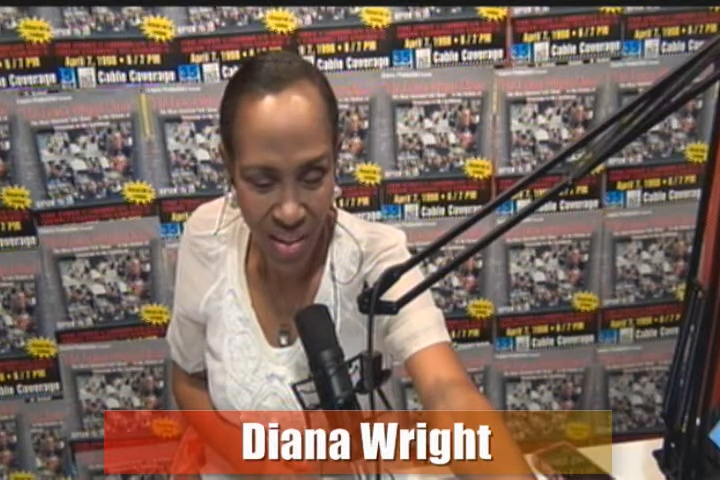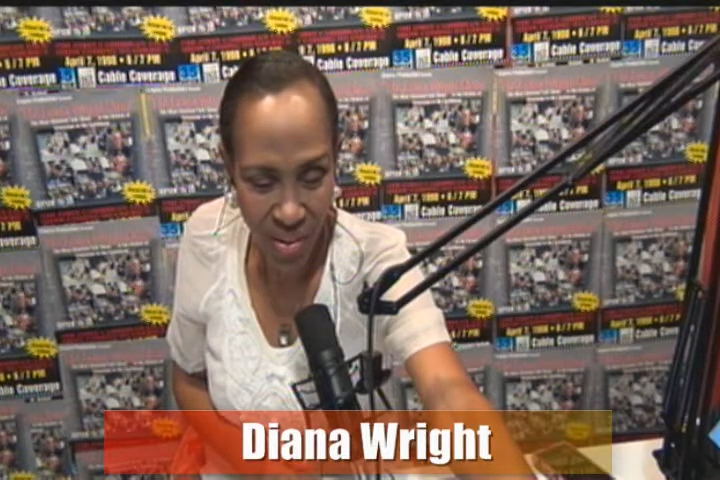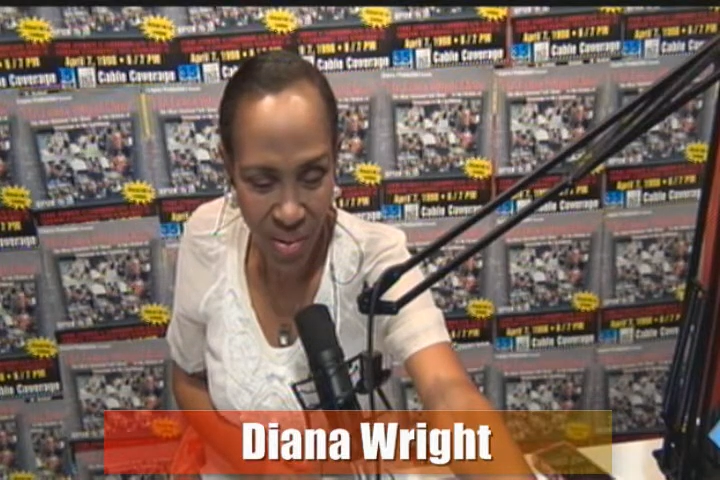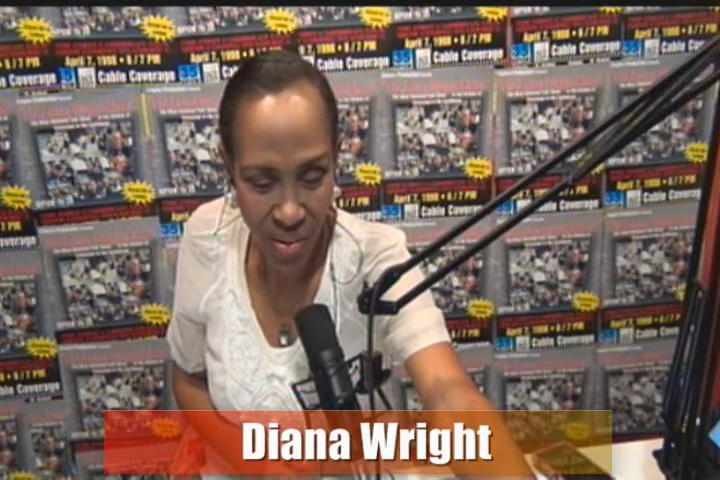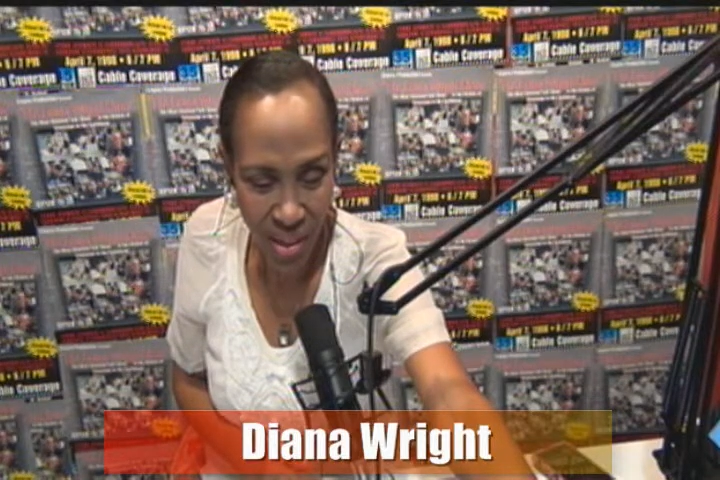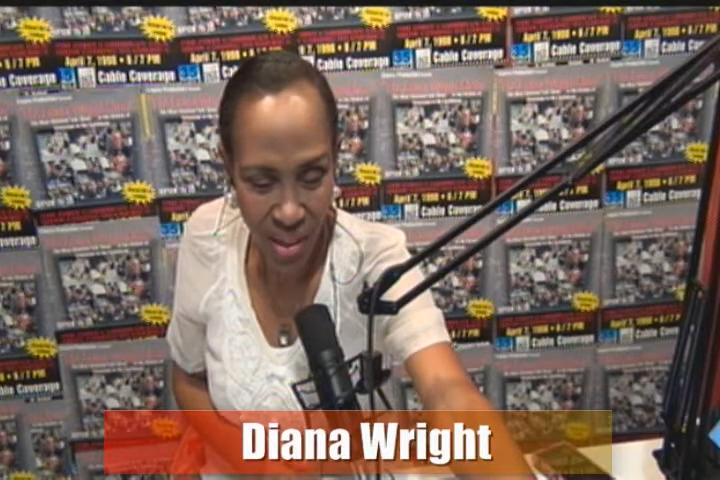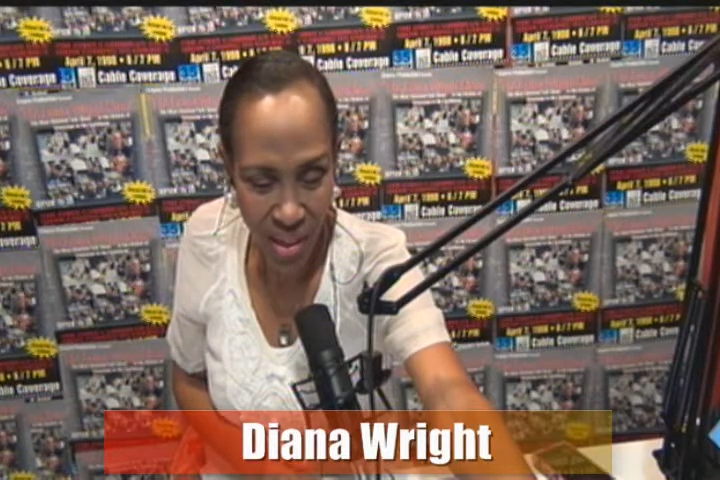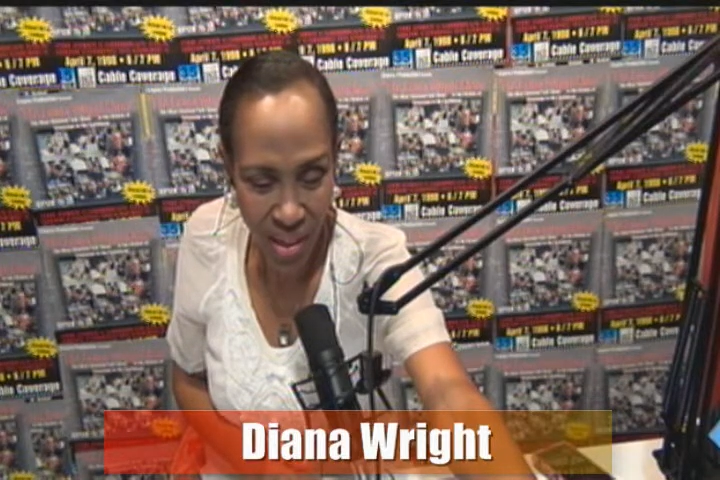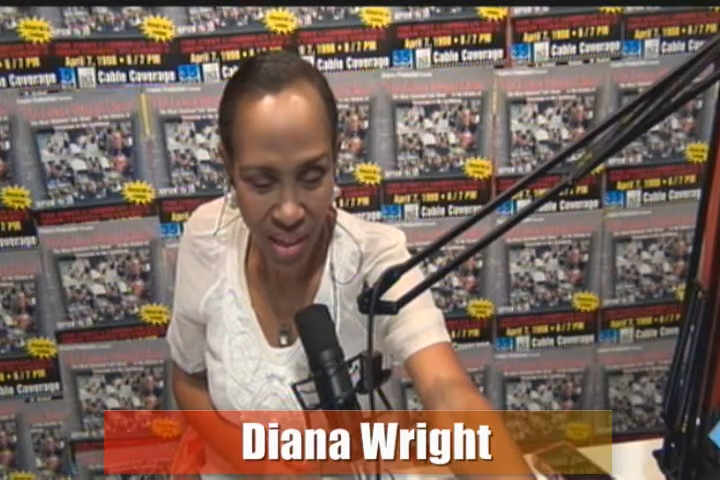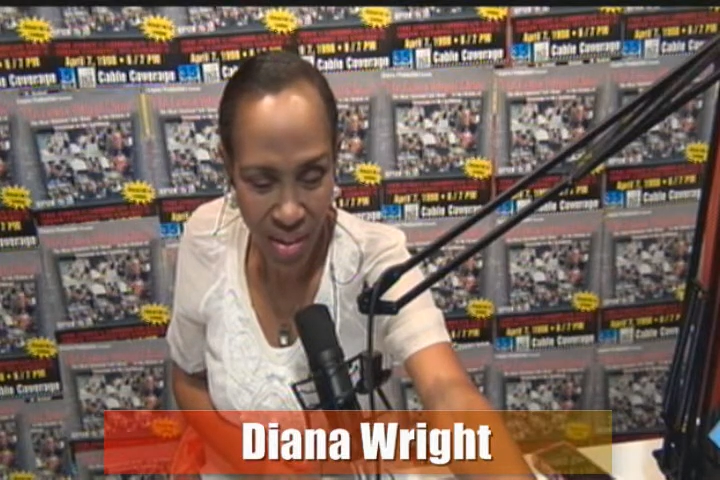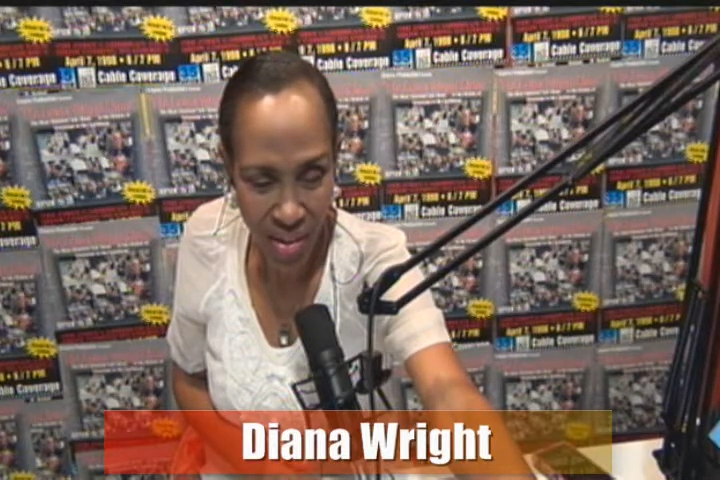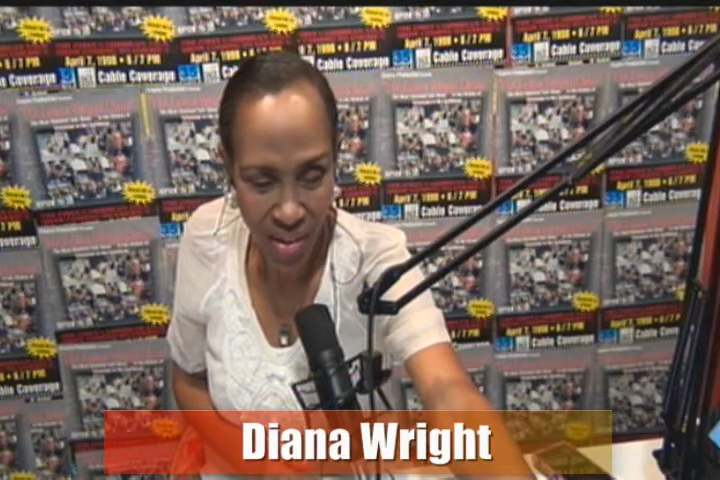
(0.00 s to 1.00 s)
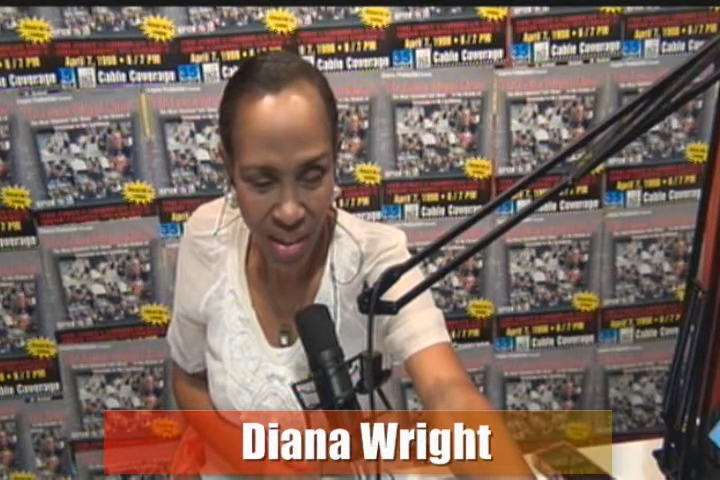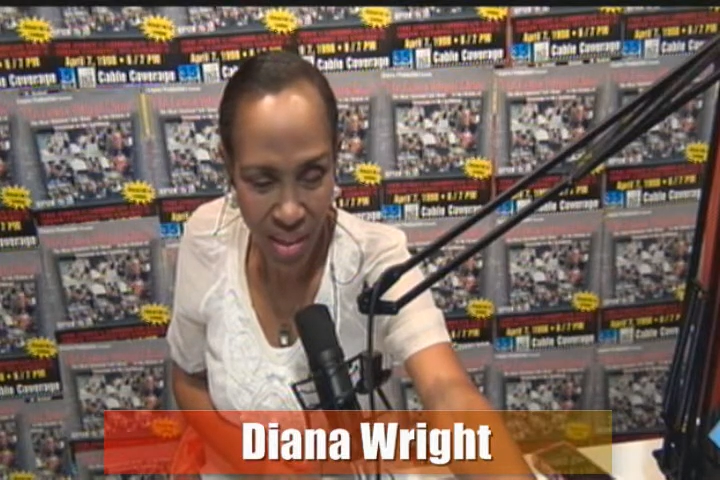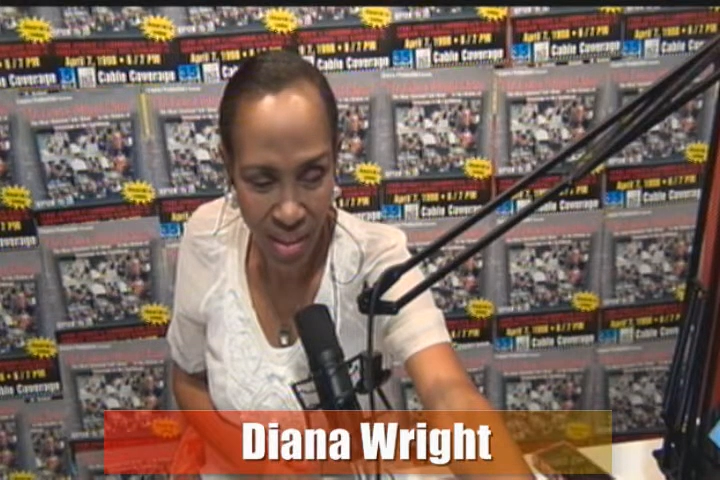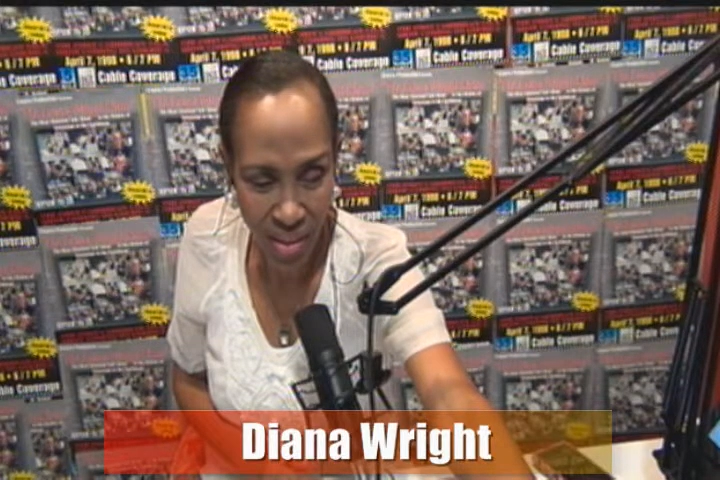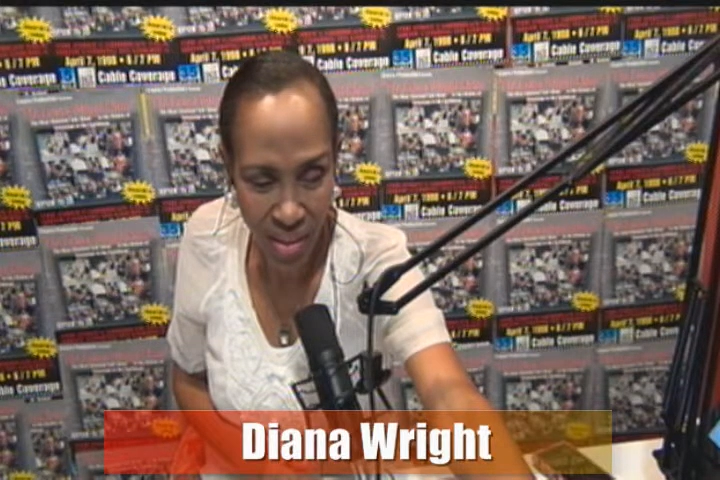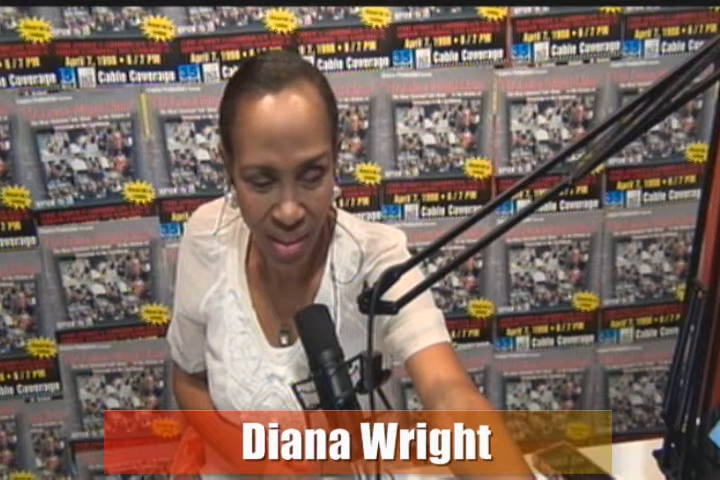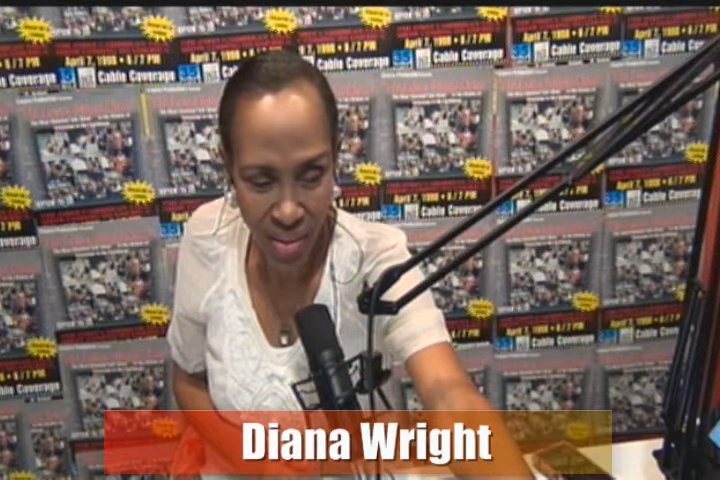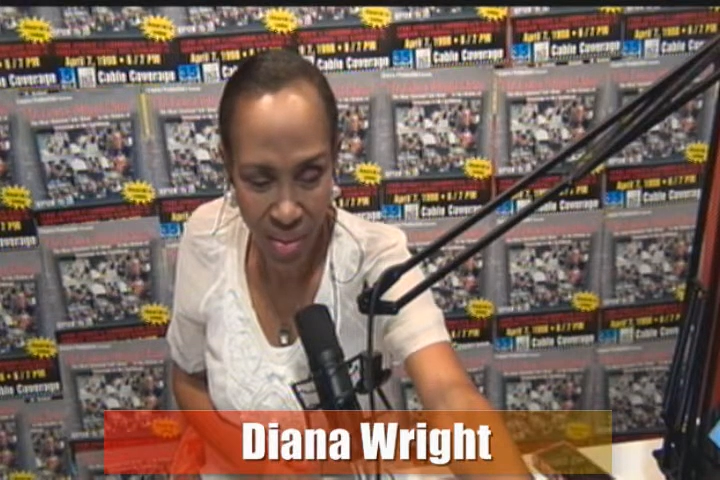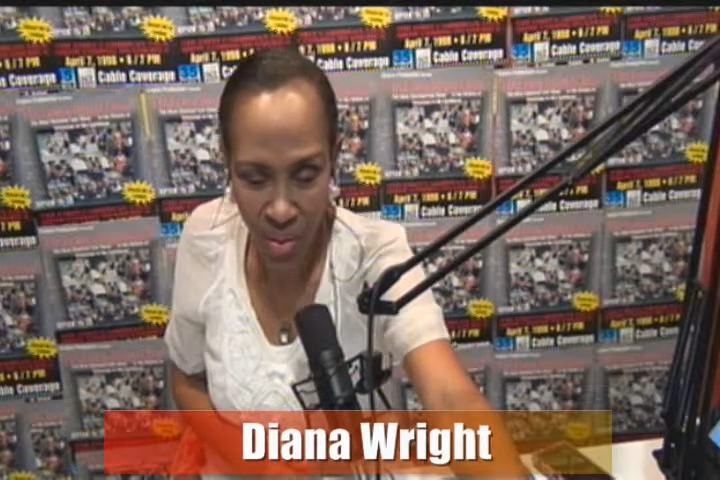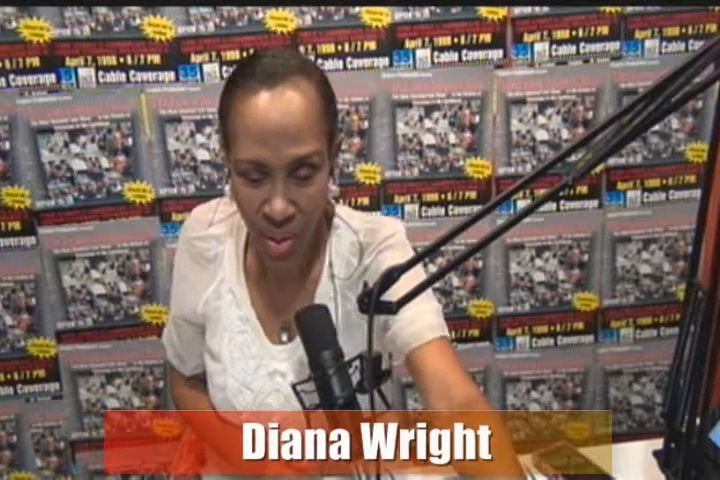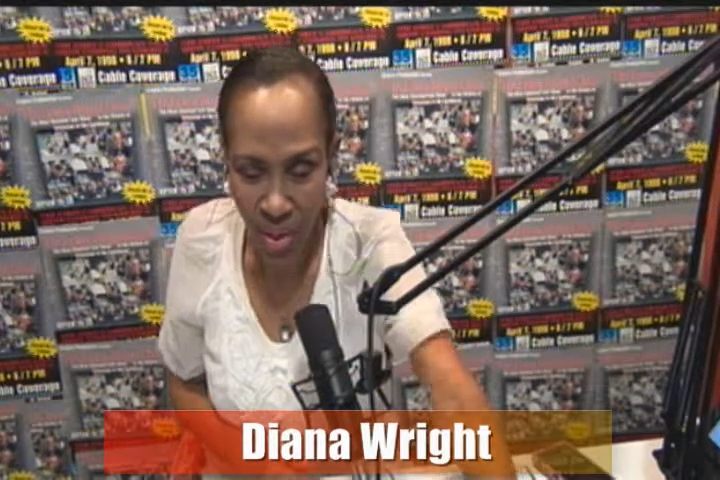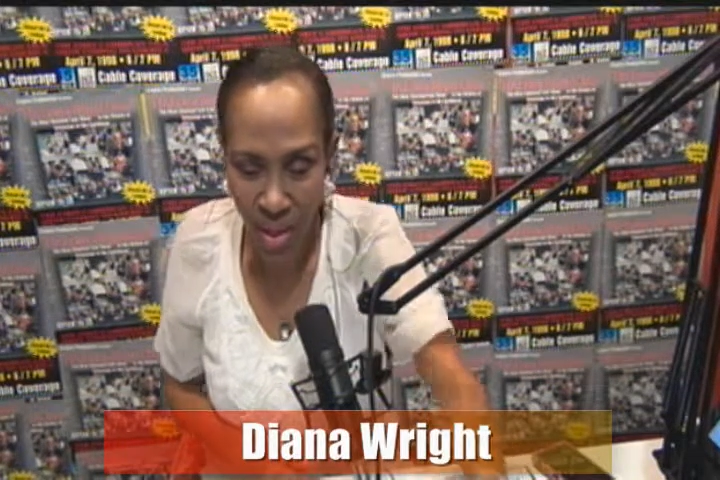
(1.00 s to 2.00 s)
Okay, all right,
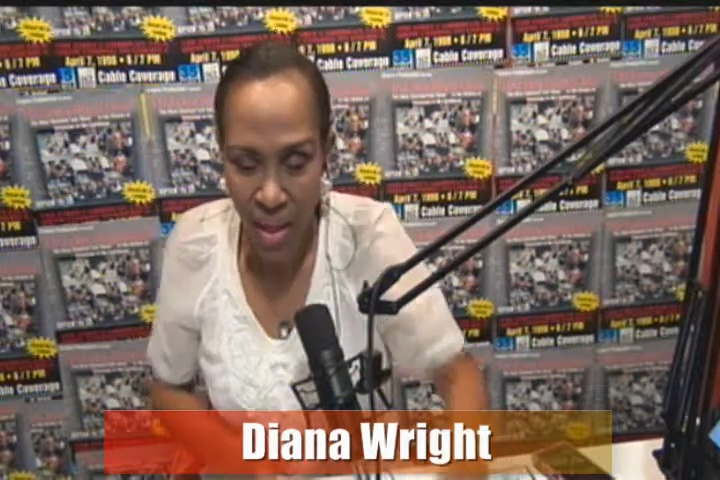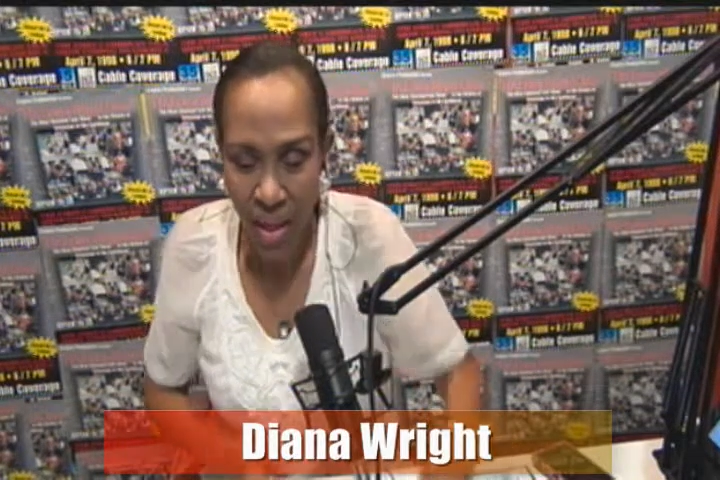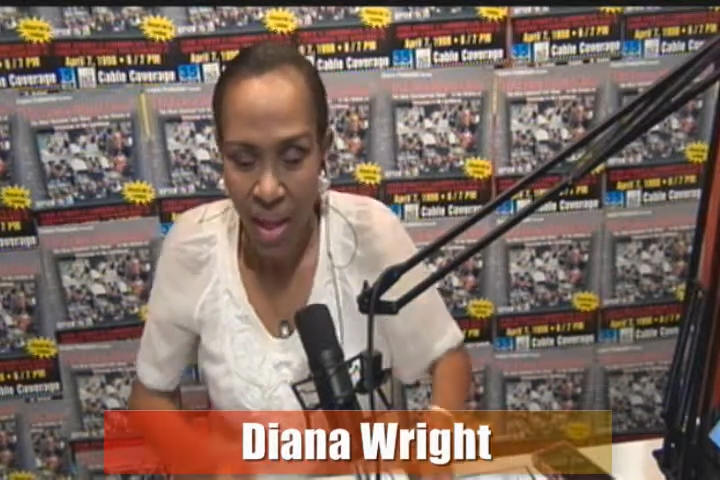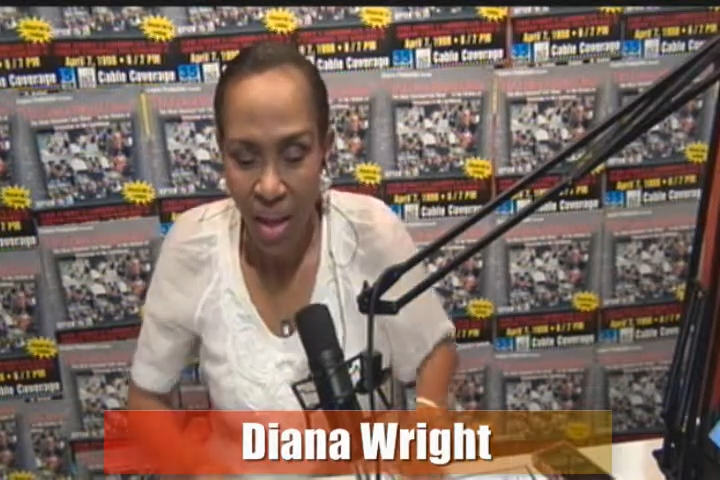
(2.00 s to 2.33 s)
okay.